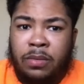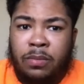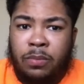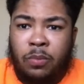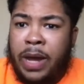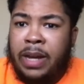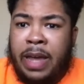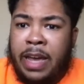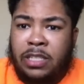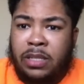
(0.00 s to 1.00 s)
white
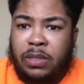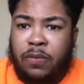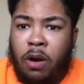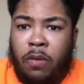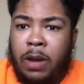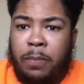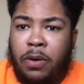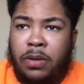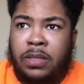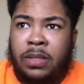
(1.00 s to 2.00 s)
nationalist far right
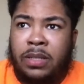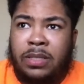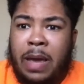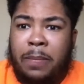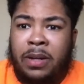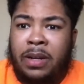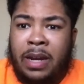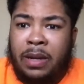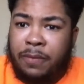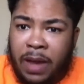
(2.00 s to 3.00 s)
person, and this happened in
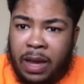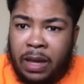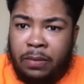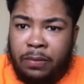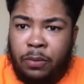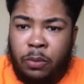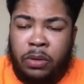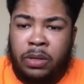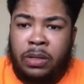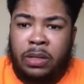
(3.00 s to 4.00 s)
'95 or
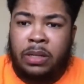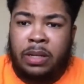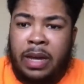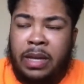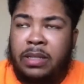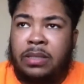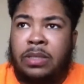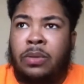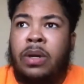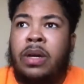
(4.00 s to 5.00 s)
in the '90s.
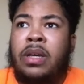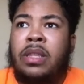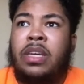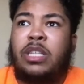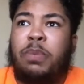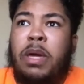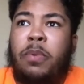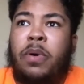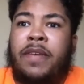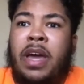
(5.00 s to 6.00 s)
So these people
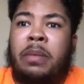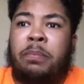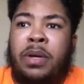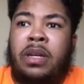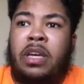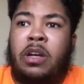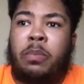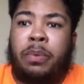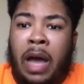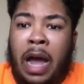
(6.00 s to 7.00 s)
have kind of been here
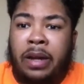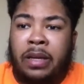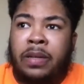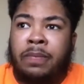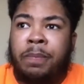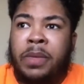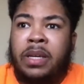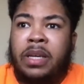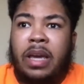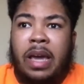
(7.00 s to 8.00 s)
plotting,
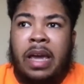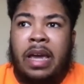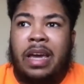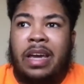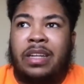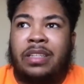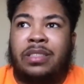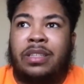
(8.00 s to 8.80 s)
and